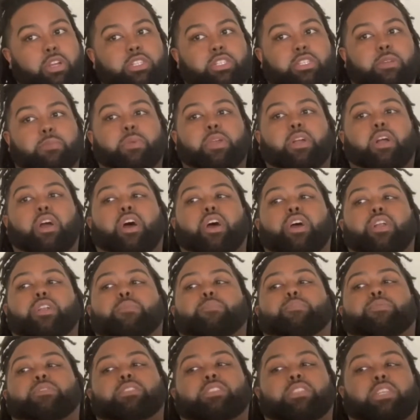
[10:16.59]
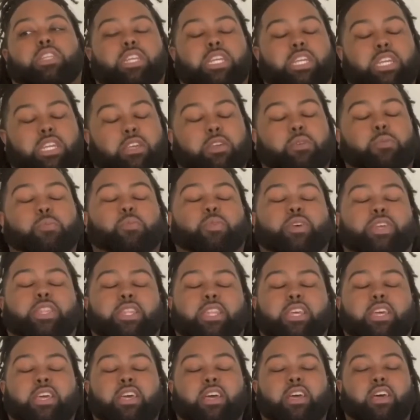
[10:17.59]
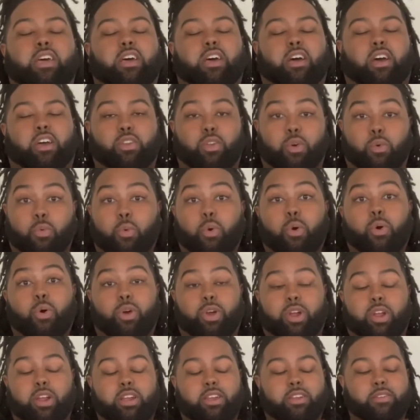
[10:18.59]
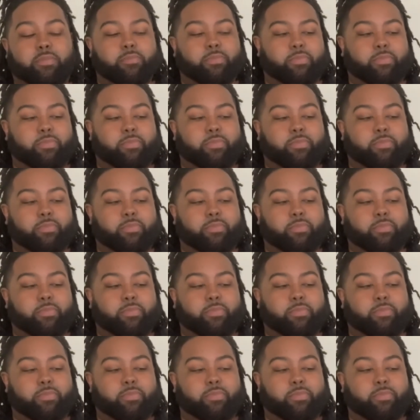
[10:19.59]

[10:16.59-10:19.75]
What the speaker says: Jimmy Carter presented him with an award.